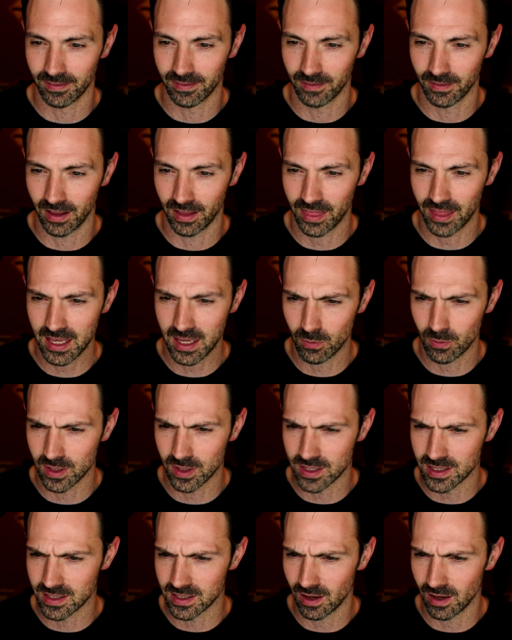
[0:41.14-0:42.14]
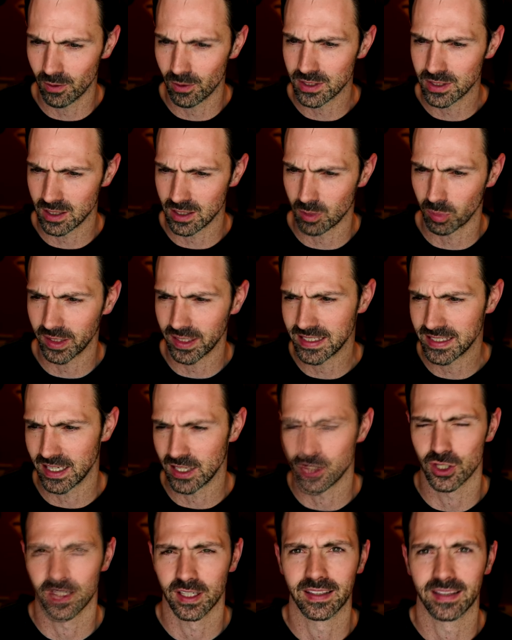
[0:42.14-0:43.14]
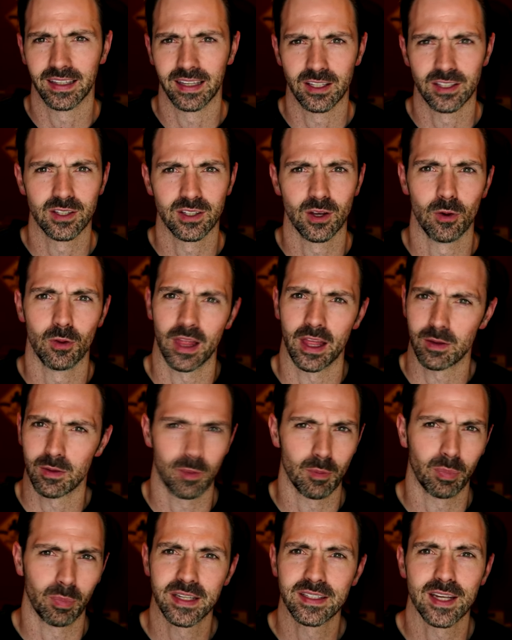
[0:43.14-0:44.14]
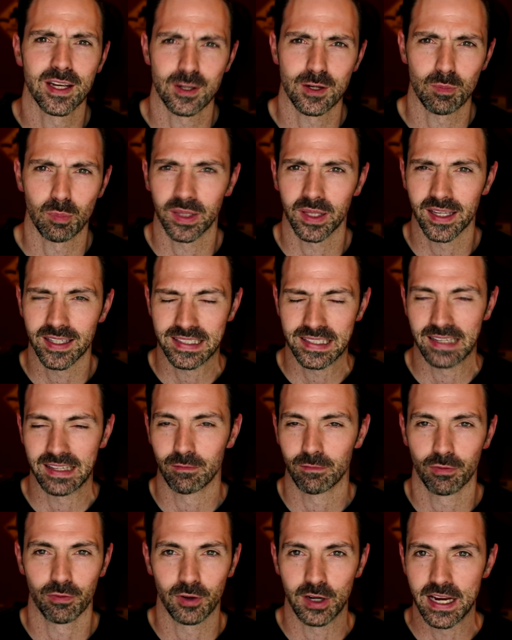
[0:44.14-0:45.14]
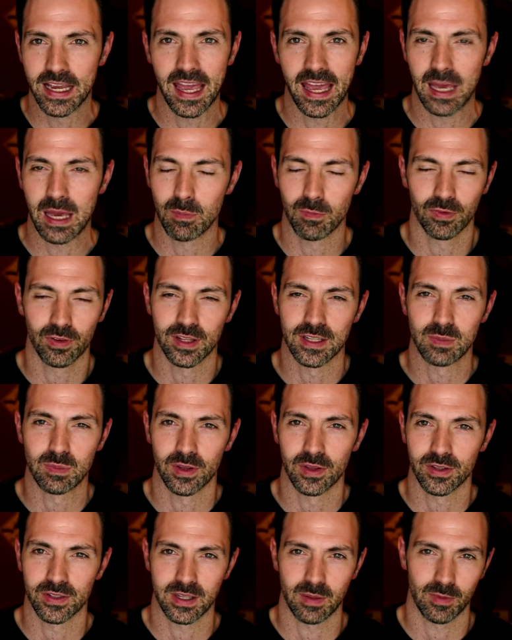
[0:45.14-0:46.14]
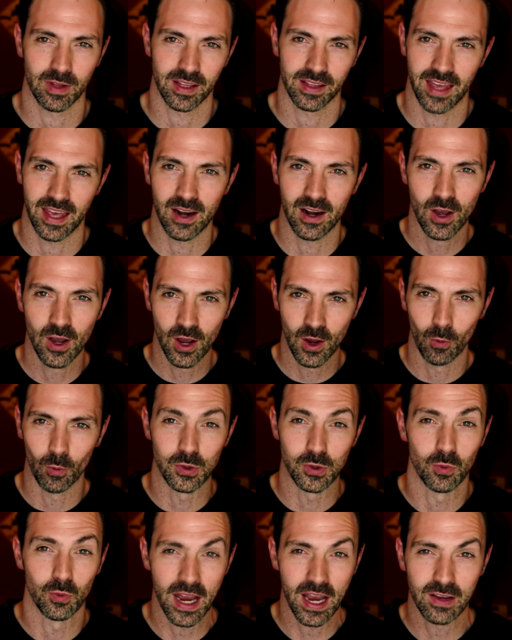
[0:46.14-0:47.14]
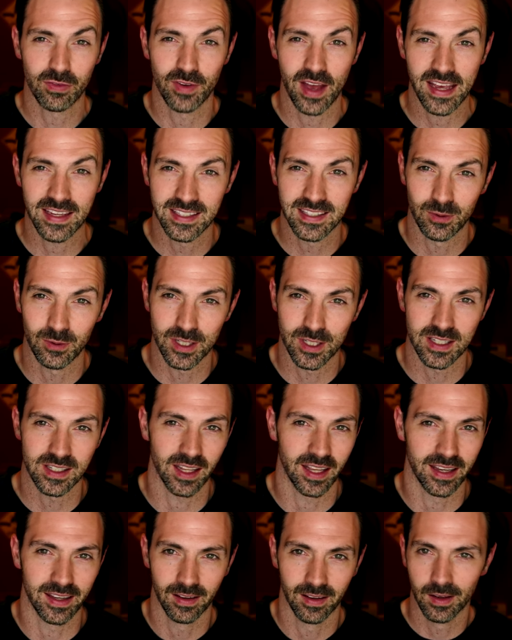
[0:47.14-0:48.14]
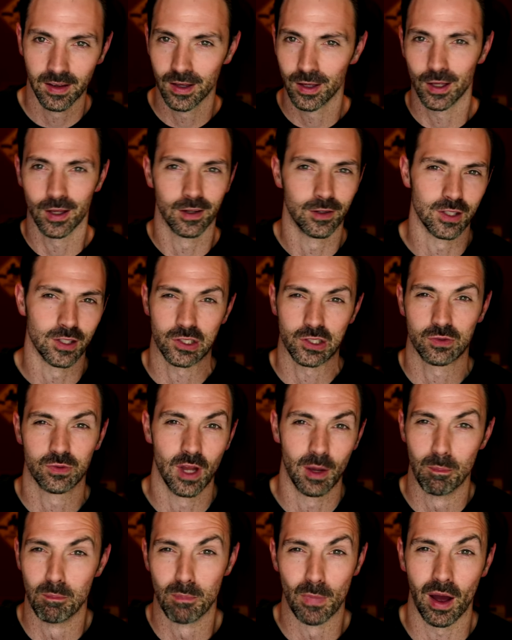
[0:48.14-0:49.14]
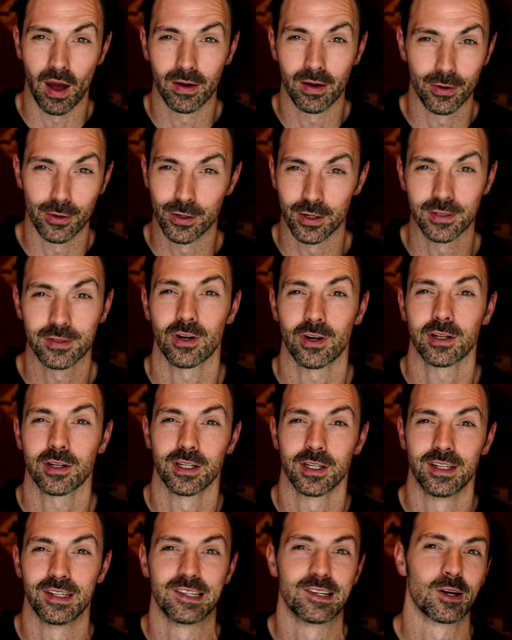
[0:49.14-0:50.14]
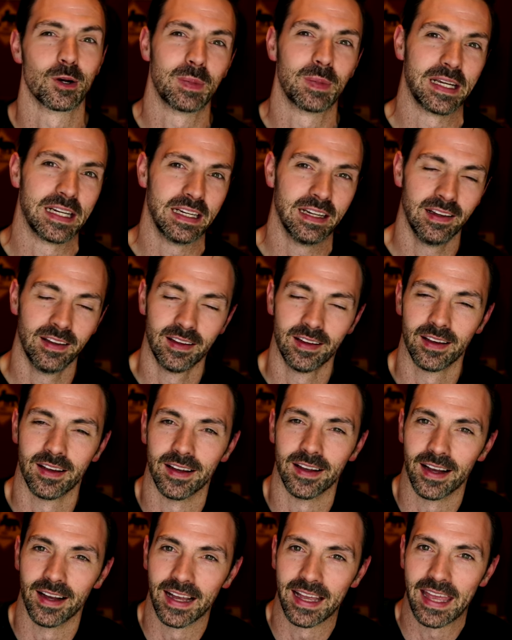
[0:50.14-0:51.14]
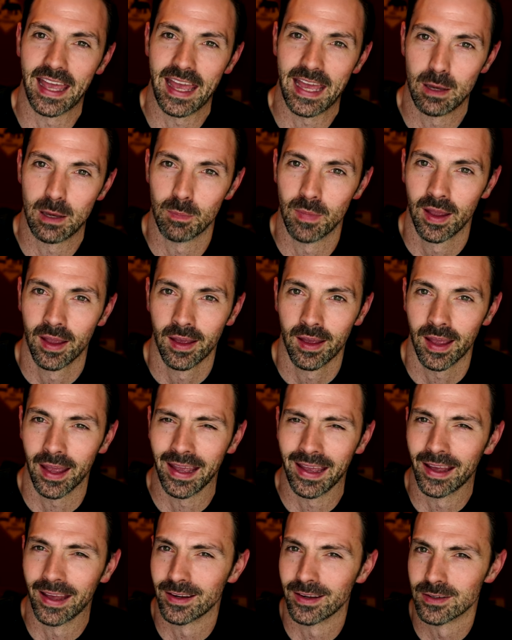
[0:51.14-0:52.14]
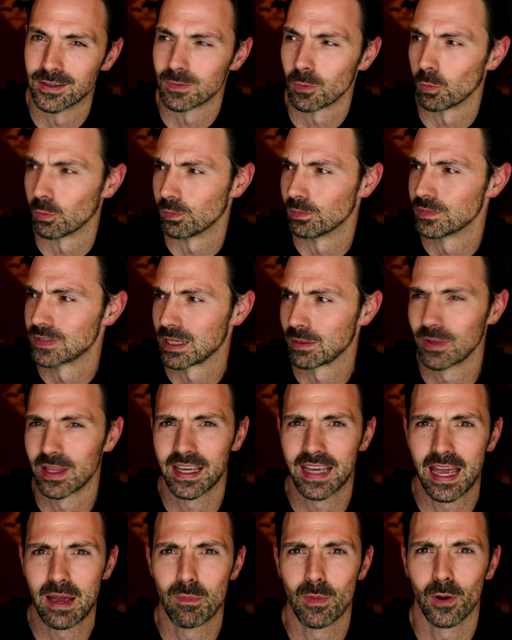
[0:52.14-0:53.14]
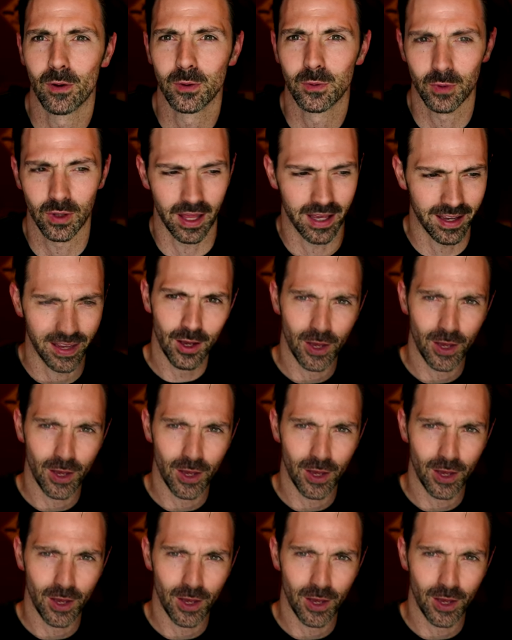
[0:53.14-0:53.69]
I think it was oh it was on the PlayStation I think so like the PlayStation Plus free game for this month or something like that was Wreckfest which is like just a modern destruction derby uh, game and some of the game modes were like